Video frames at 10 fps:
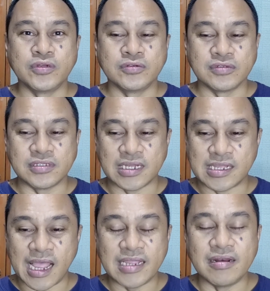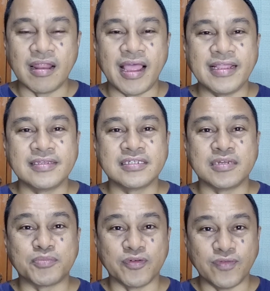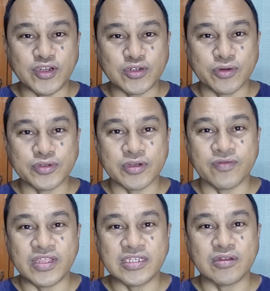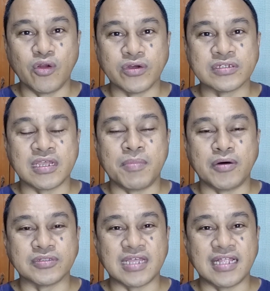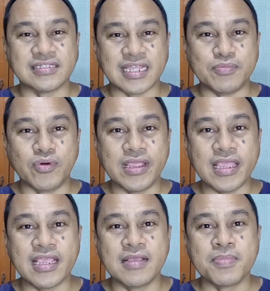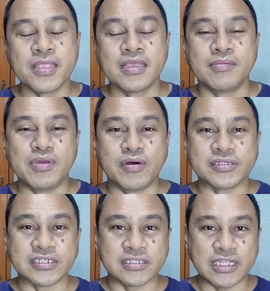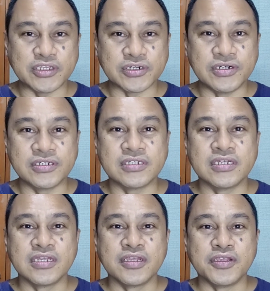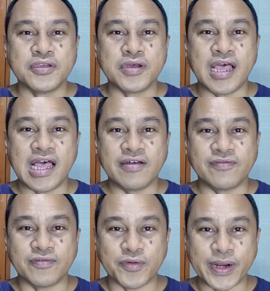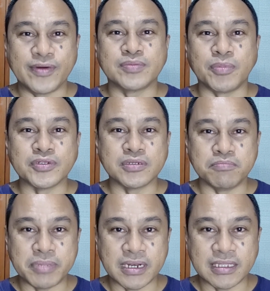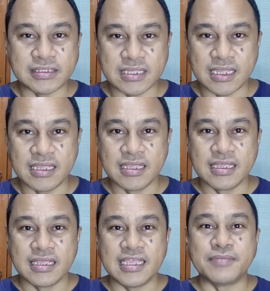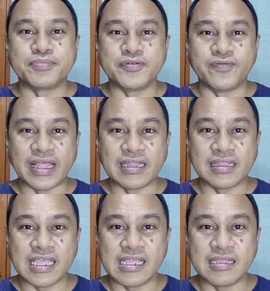the guidelines, the provisions of these laws about anti-bullying, because as teachers, you have great responsibility in preventing